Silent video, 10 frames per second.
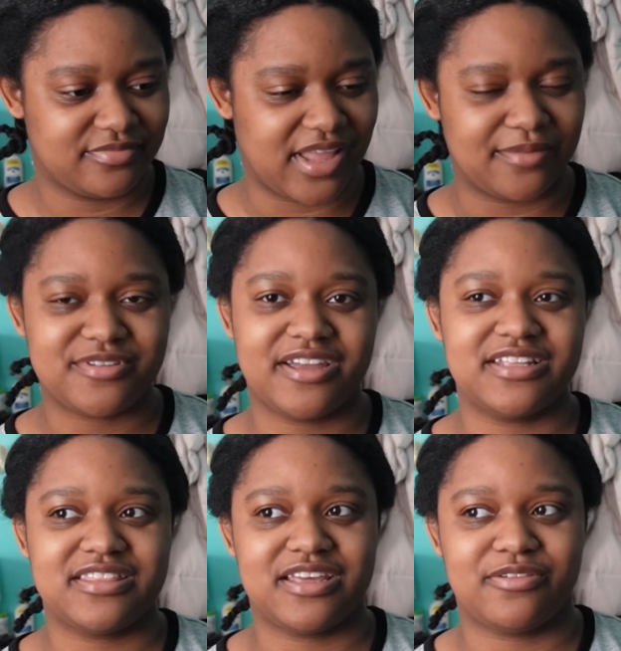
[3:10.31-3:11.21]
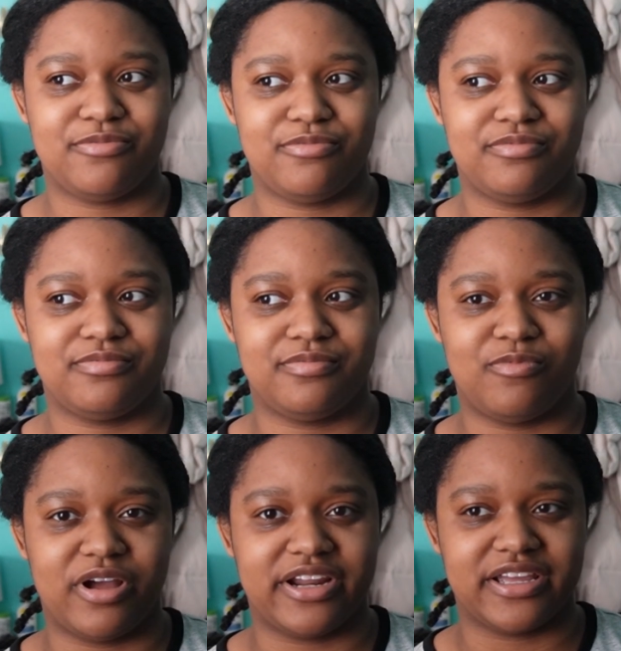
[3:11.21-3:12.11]
I'm trying to think
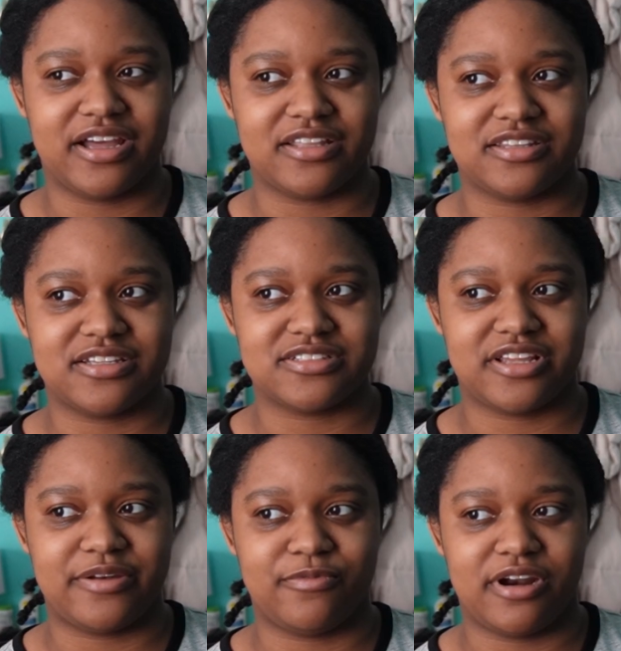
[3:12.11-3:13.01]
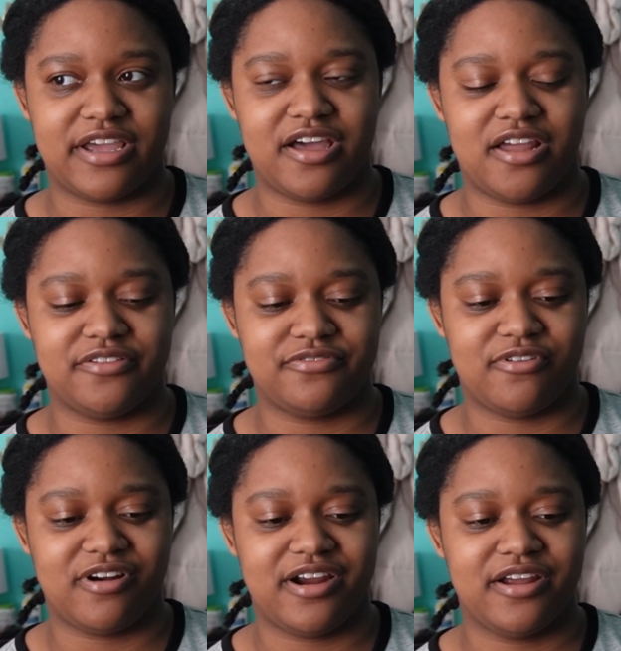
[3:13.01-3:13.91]
when I got this and what I got it
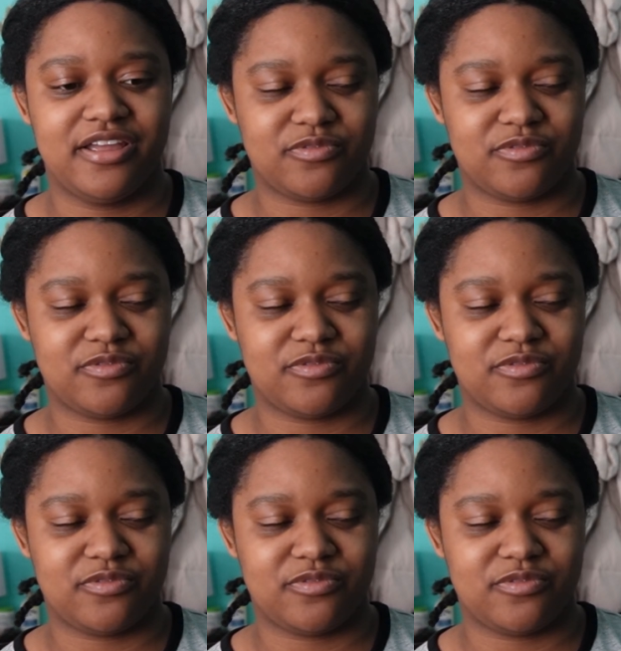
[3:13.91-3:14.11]
for.